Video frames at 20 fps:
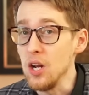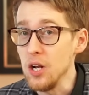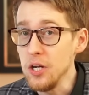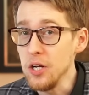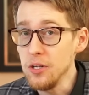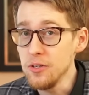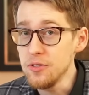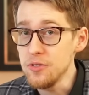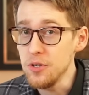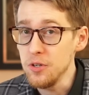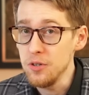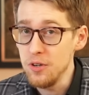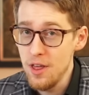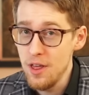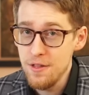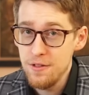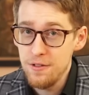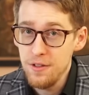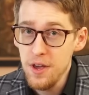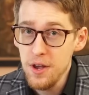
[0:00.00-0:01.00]
also,
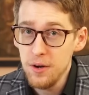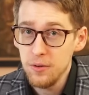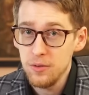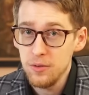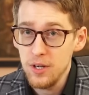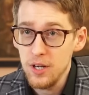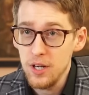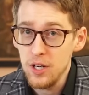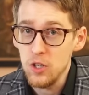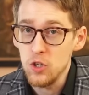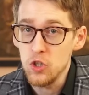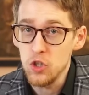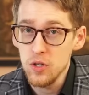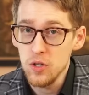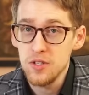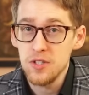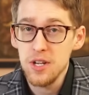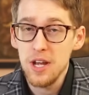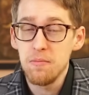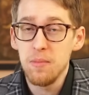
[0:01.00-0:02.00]
in theory,
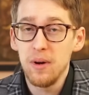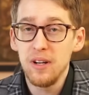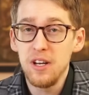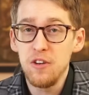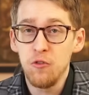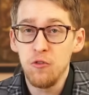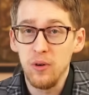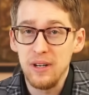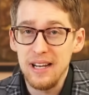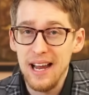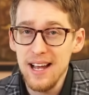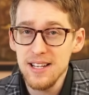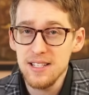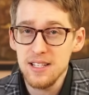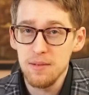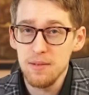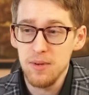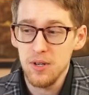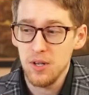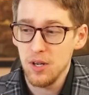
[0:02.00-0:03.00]
should save money for
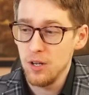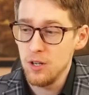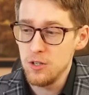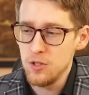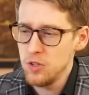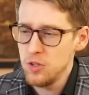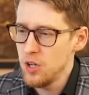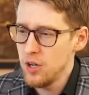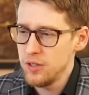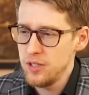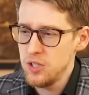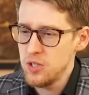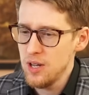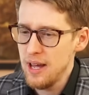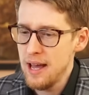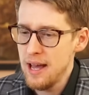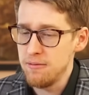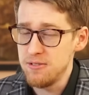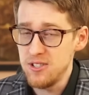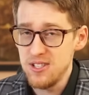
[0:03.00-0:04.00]
Tesla because you don't need to
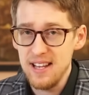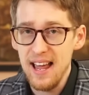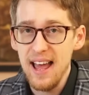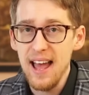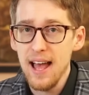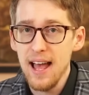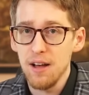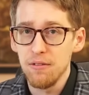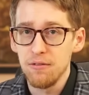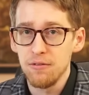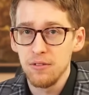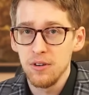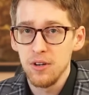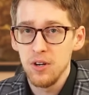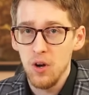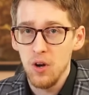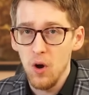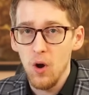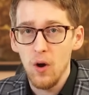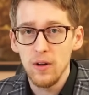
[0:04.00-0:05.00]
have staff
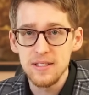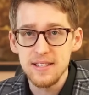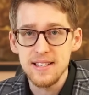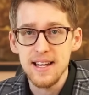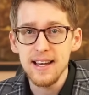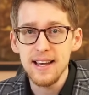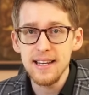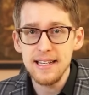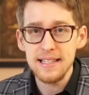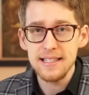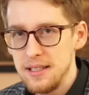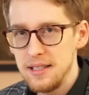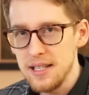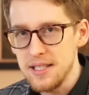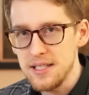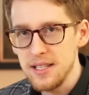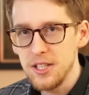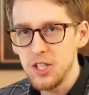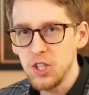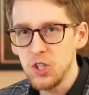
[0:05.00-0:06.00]
on site.
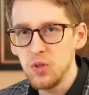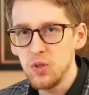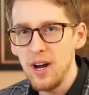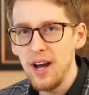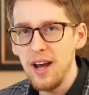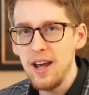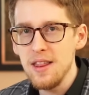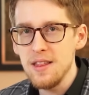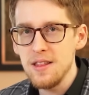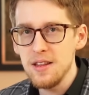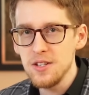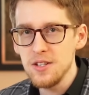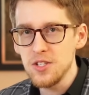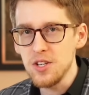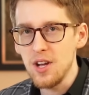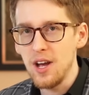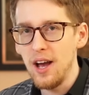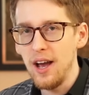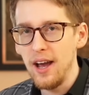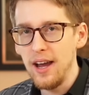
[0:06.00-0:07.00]
Tesla tried
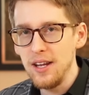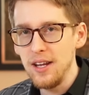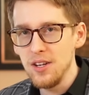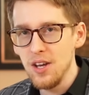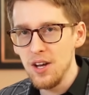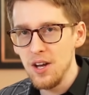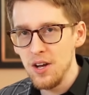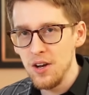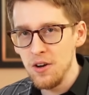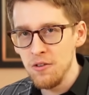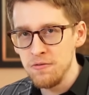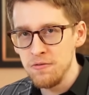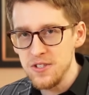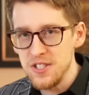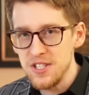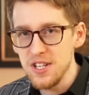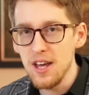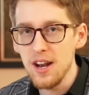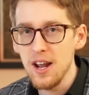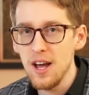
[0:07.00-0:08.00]
this kind of
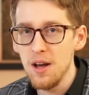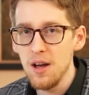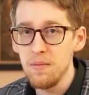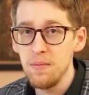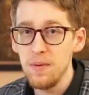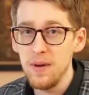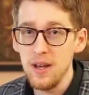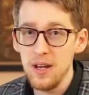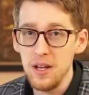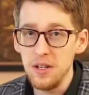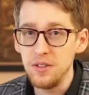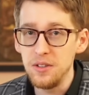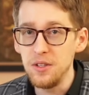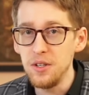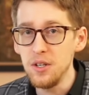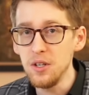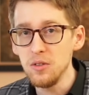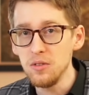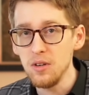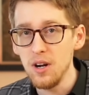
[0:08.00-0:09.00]
setup in
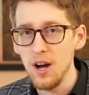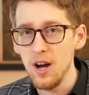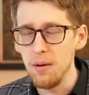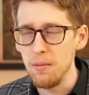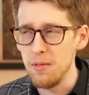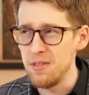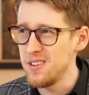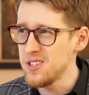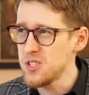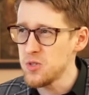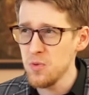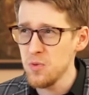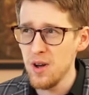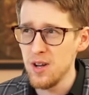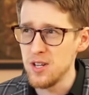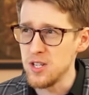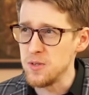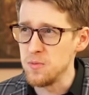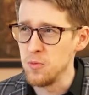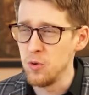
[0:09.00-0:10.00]
Europe. This
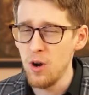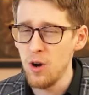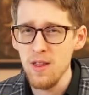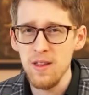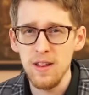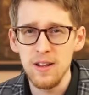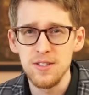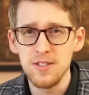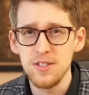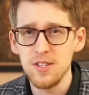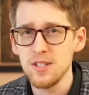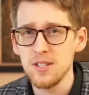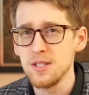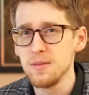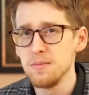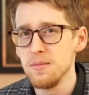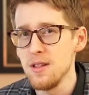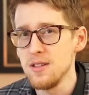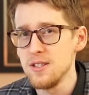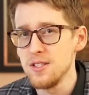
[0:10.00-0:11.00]
was more than
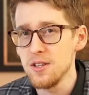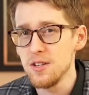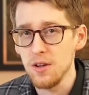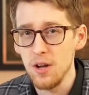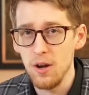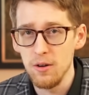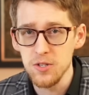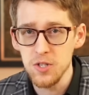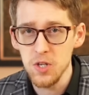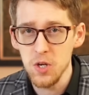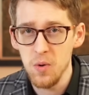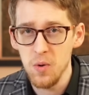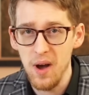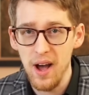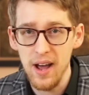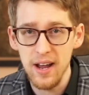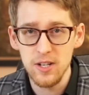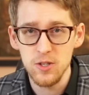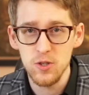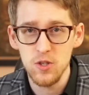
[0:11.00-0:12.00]
6 months ago, so
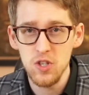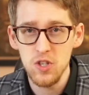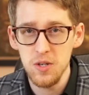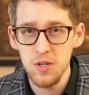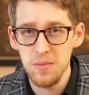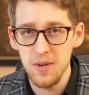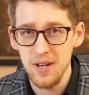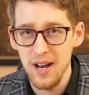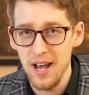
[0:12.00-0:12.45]
I assume it